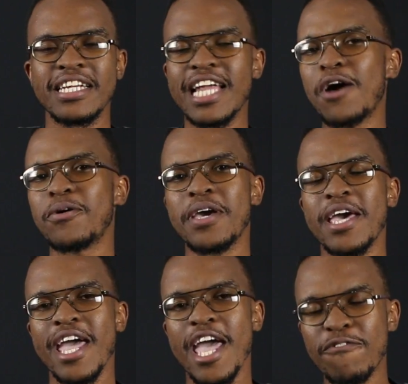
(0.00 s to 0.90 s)
Now,
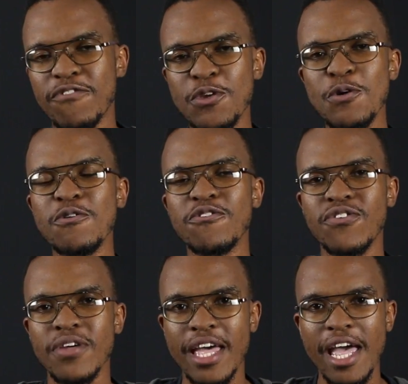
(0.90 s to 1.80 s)
if
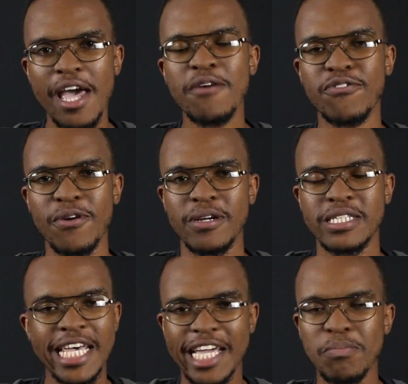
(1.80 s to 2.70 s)
you've ever
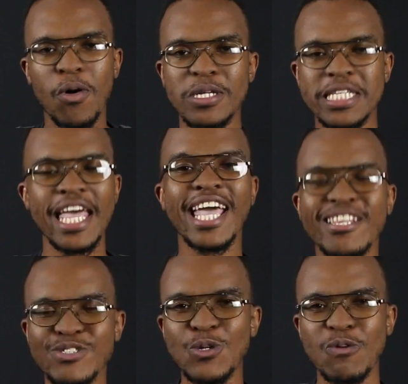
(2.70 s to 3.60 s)
taken part in
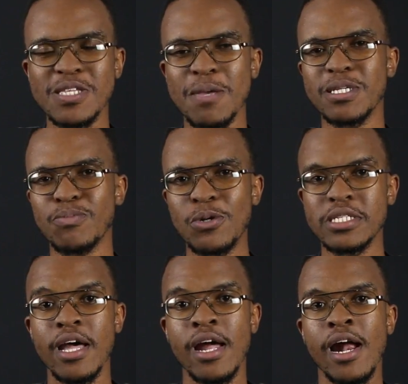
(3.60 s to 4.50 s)
any sort of team
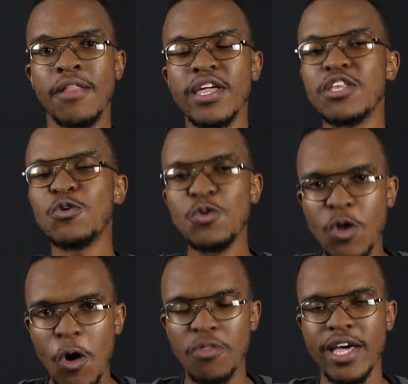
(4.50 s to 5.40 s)
sport, then you
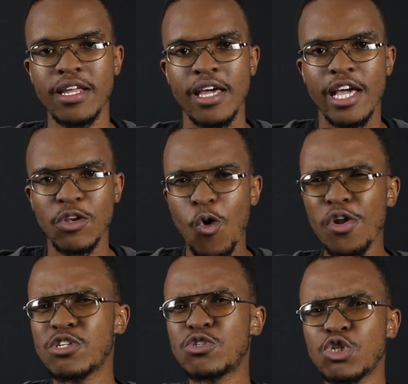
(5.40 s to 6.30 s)
know that in
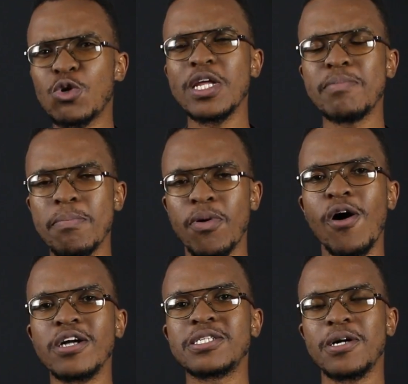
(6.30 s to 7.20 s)
order to truly be
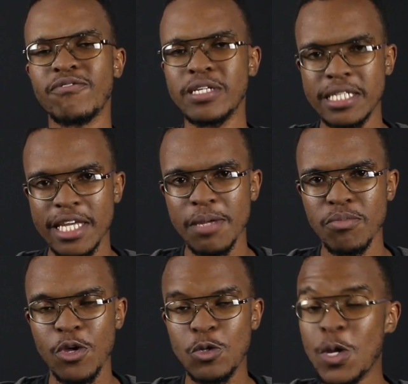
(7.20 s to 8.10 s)
part of a
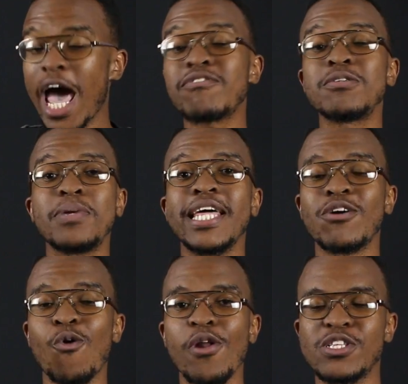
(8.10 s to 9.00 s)
team, you have to play
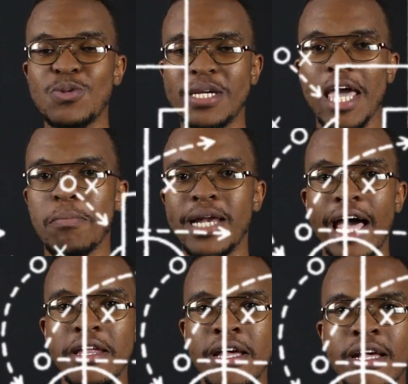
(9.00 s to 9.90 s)
according to a game plan.